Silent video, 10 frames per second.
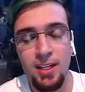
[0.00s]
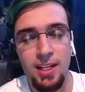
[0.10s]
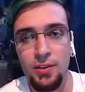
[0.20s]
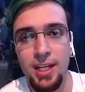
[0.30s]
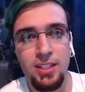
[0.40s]

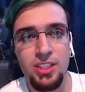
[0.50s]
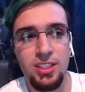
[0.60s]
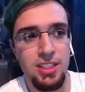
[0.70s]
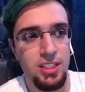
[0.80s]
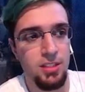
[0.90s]
Now, negative
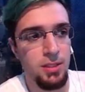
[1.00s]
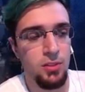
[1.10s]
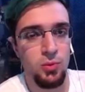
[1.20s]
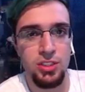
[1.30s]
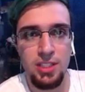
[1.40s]
60 is going
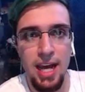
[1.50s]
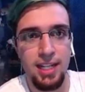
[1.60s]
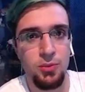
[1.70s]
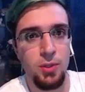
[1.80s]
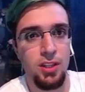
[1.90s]
to be
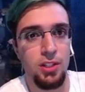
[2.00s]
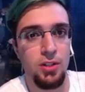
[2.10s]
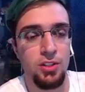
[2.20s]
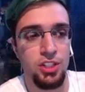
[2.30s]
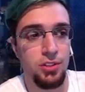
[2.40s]
stacked with
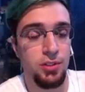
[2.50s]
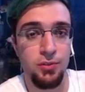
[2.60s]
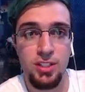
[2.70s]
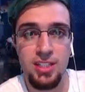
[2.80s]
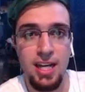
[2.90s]
your general
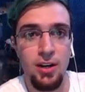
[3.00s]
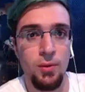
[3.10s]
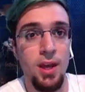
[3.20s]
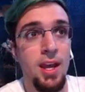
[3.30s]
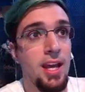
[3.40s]
defense
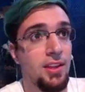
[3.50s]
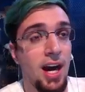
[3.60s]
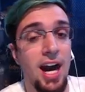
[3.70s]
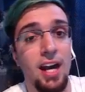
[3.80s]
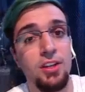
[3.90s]
down the
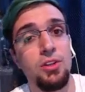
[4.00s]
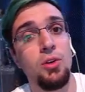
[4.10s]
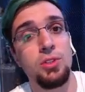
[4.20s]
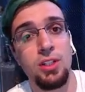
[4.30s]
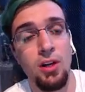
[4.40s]
higher you
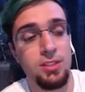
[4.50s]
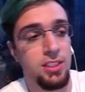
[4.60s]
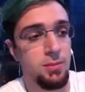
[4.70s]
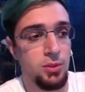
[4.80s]
go into Coliseum.